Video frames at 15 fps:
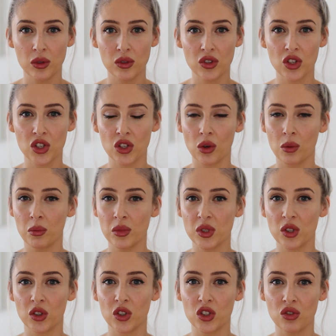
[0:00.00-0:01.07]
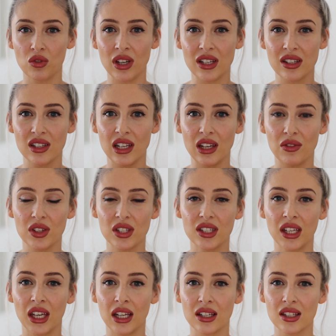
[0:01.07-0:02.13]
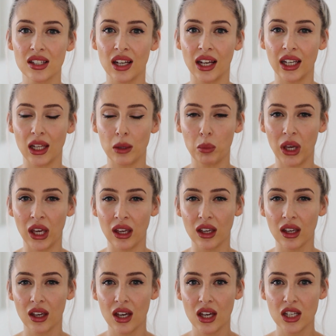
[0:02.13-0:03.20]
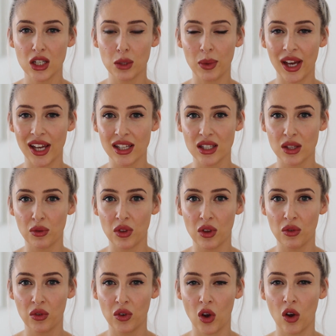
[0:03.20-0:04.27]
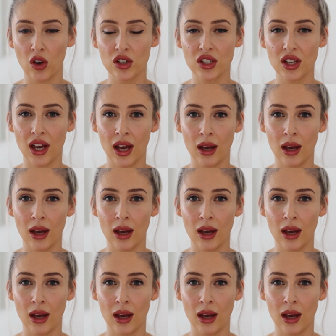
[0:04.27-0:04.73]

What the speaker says: Some sunscreens leave the skin slightly pink, depends if they've got